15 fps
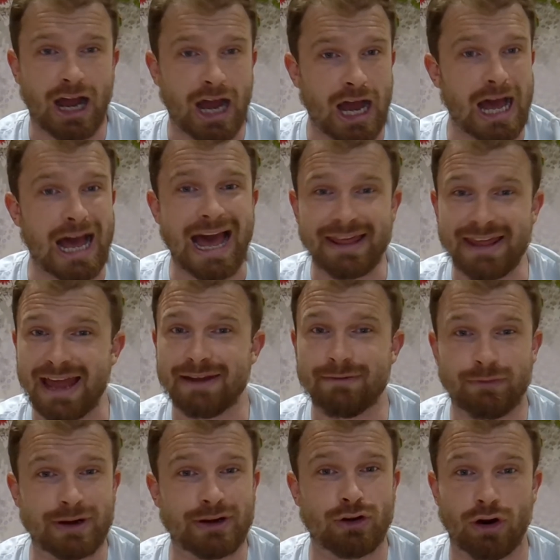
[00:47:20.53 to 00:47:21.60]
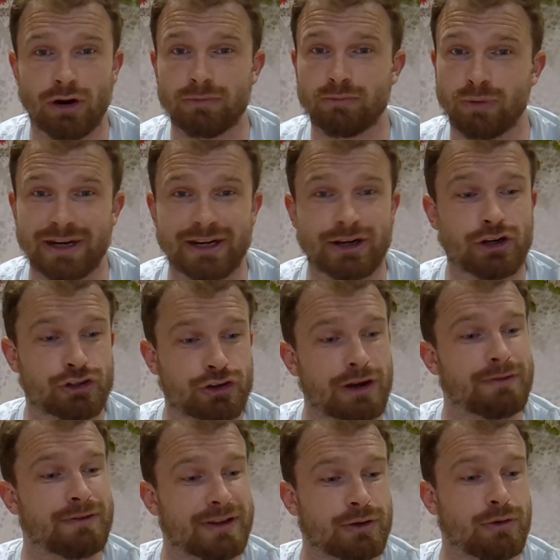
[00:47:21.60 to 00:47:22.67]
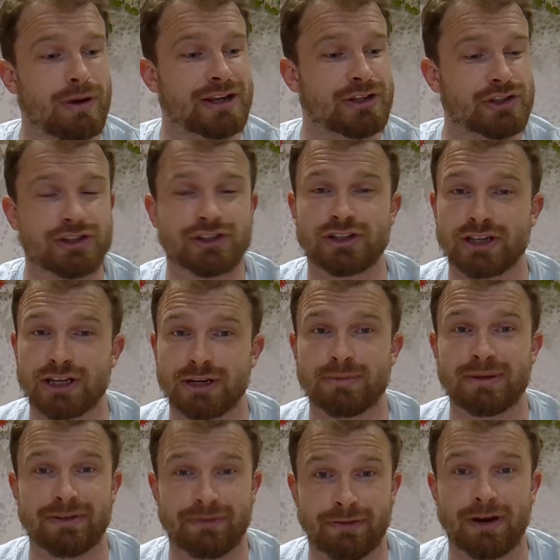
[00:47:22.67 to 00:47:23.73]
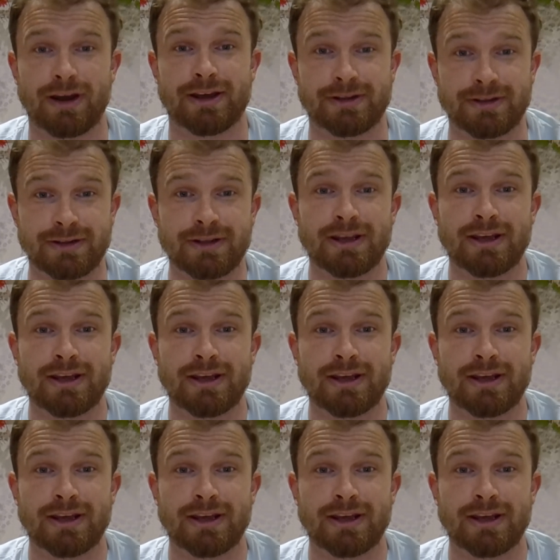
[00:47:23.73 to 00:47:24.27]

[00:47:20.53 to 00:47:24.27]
And if we're not winning a trophy, questions are going to be fired.